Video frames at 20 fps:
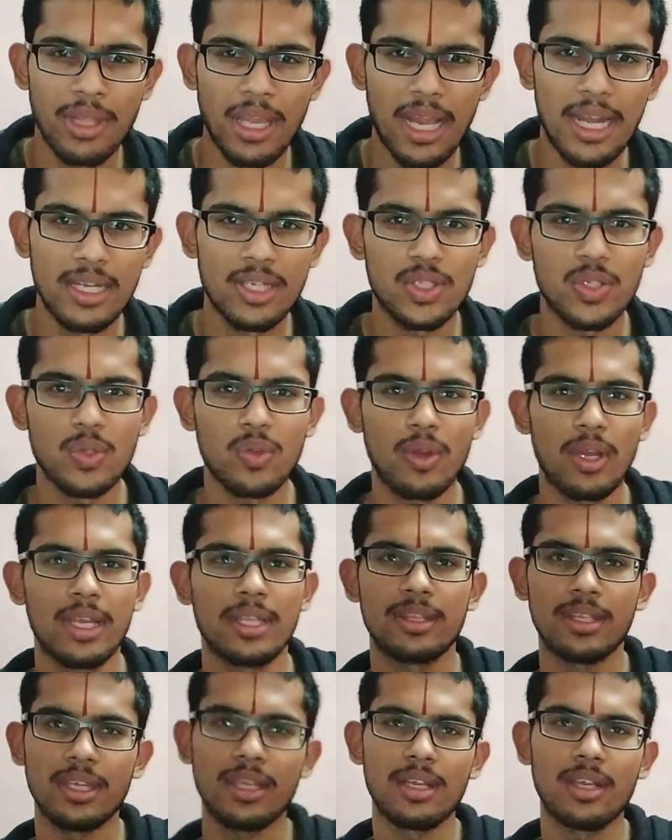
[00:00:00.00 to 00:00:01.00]
and so I
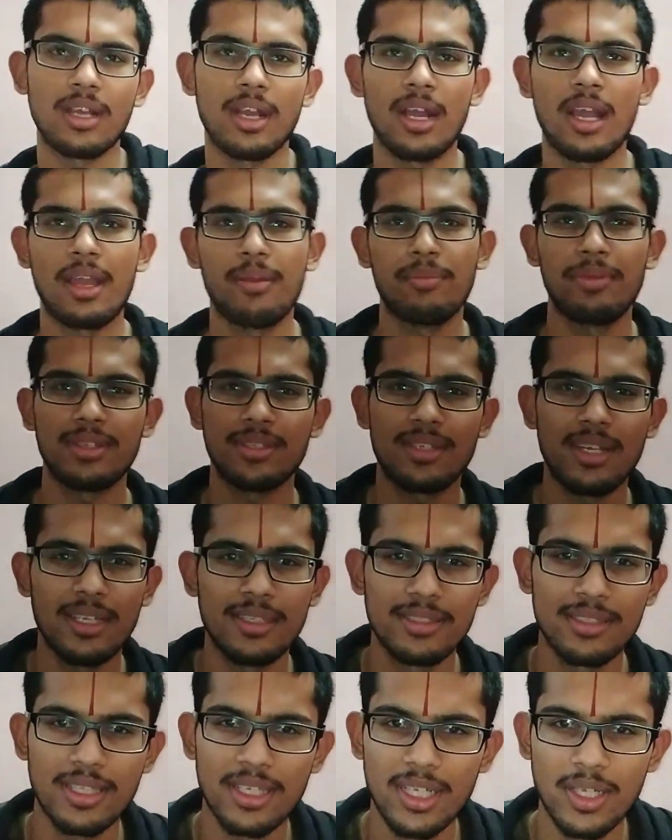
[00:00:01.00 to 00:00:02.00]
think I must
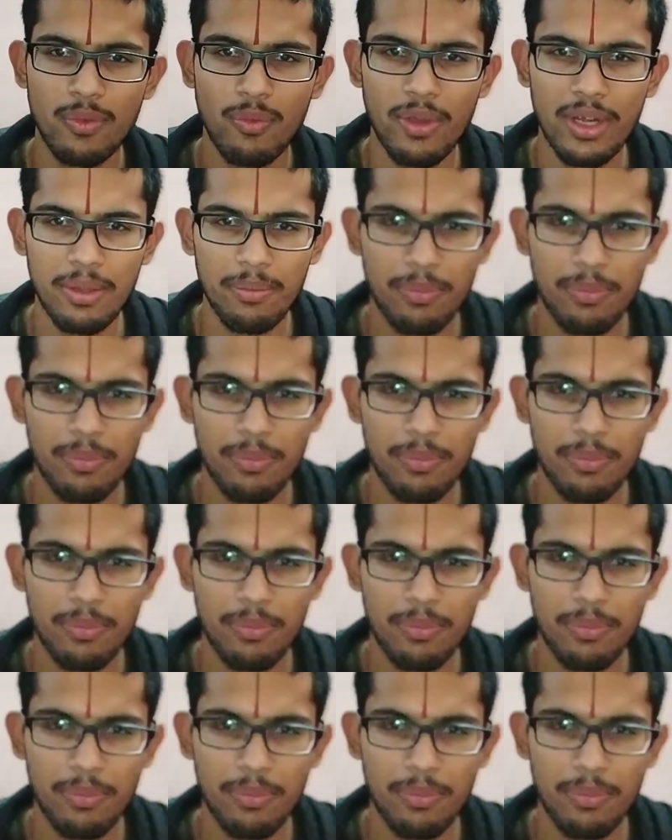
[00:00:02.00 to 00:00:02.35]
answer it very